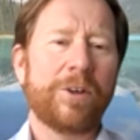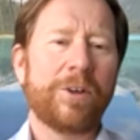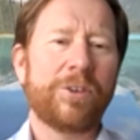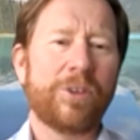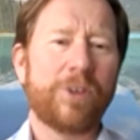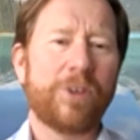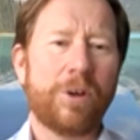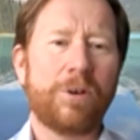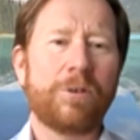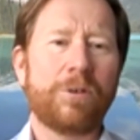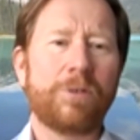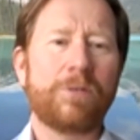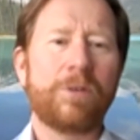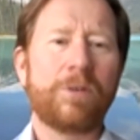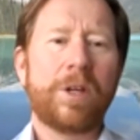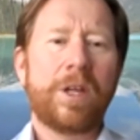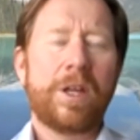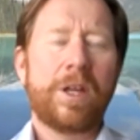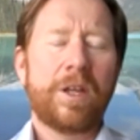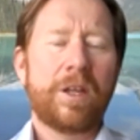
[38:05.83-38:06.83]
So,
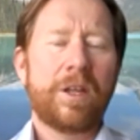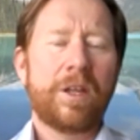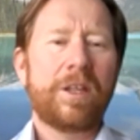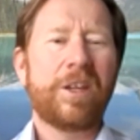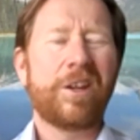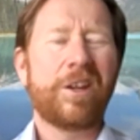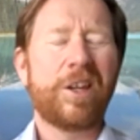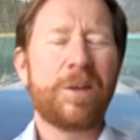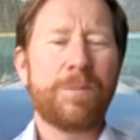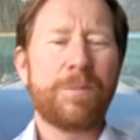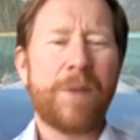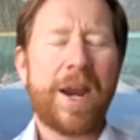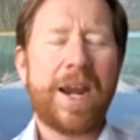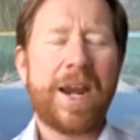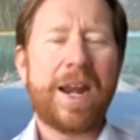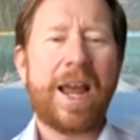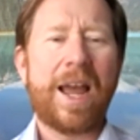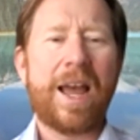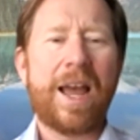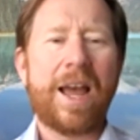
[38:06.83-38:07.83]
you
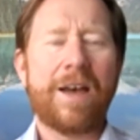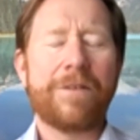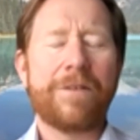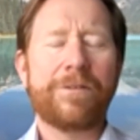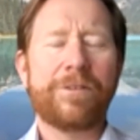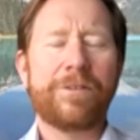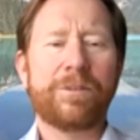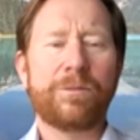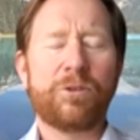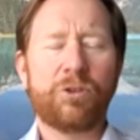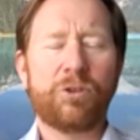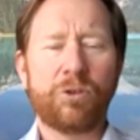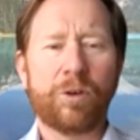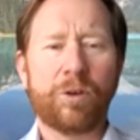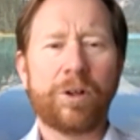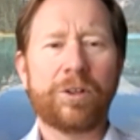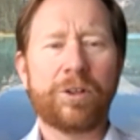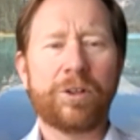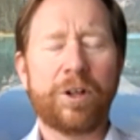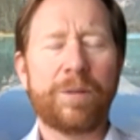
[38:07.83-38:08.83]
might have some
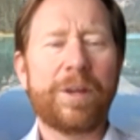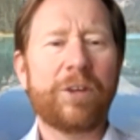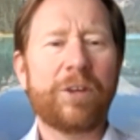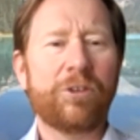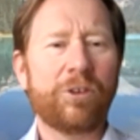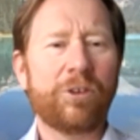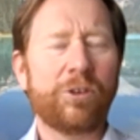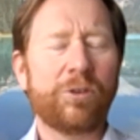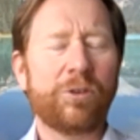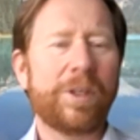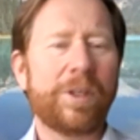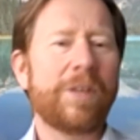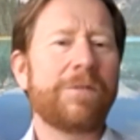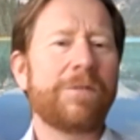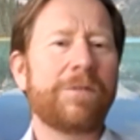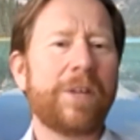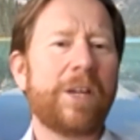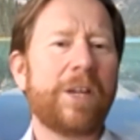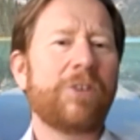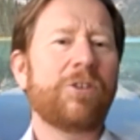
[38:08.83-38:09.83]
short-term issues with
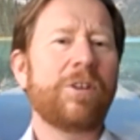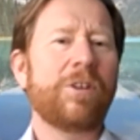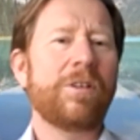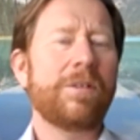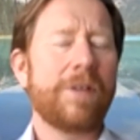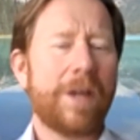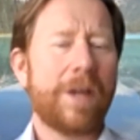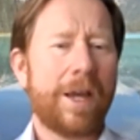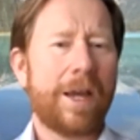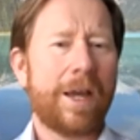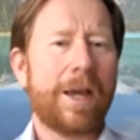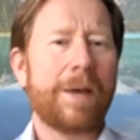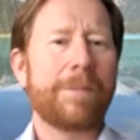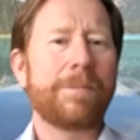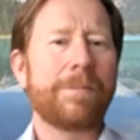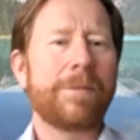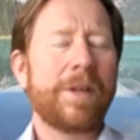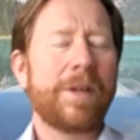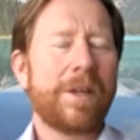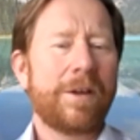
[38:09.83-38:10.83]
inflation,
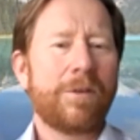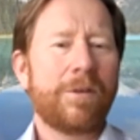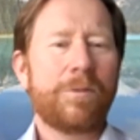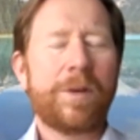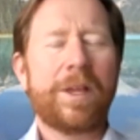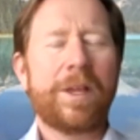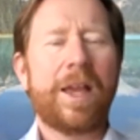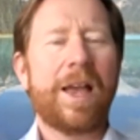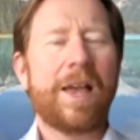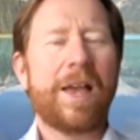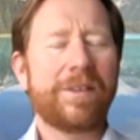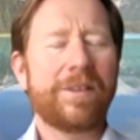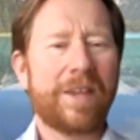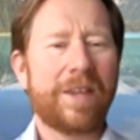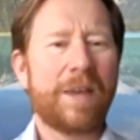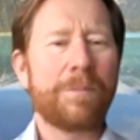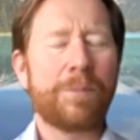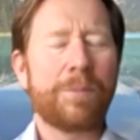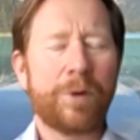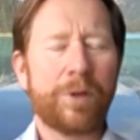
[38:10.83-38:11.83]
but as
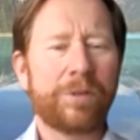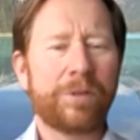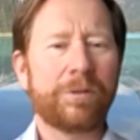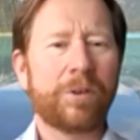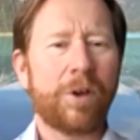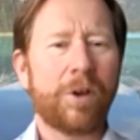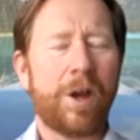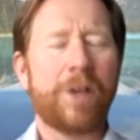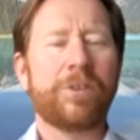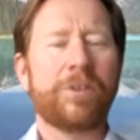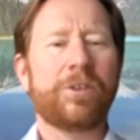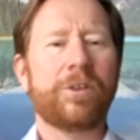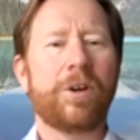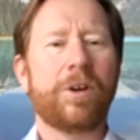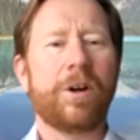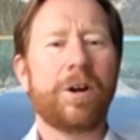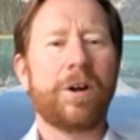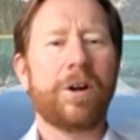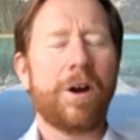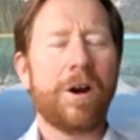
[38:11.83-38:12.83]
input costs
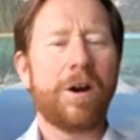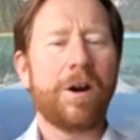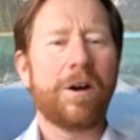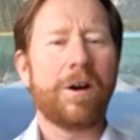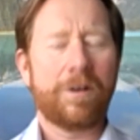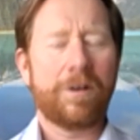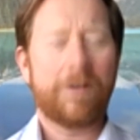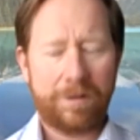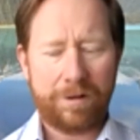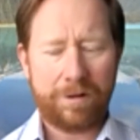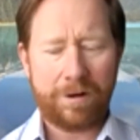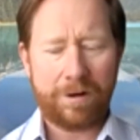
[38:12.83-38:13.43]
are